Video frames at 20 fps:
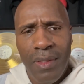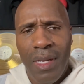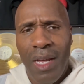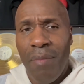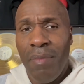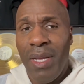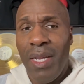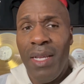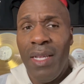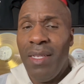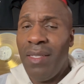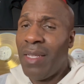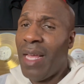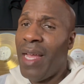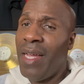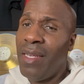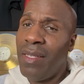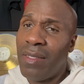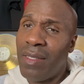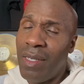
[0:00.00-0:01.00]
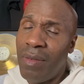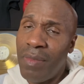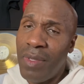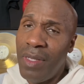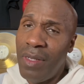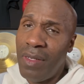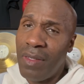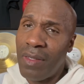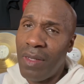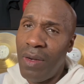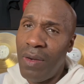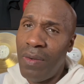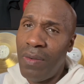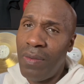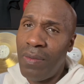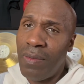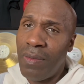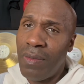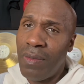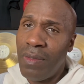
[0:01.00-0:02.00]
I mean, he's 80-something years
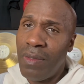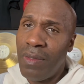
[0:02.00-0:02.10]
old.